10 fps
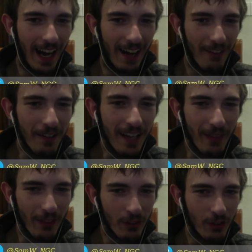I look
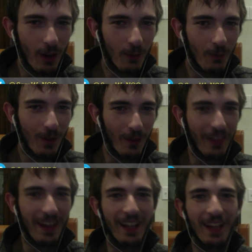at the star. Well,
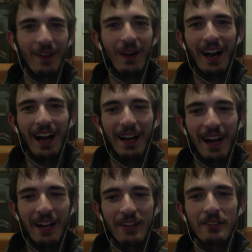thank you.
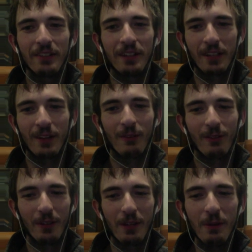I do look
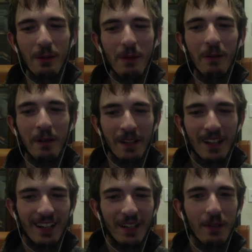youthful. You look
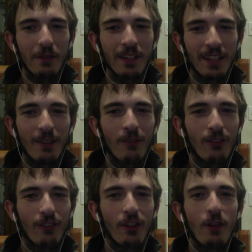
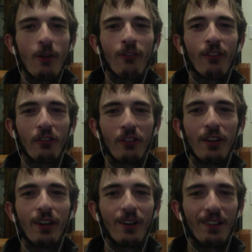youthful
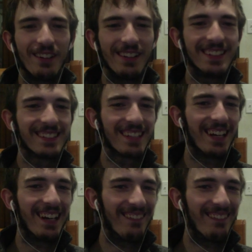too. So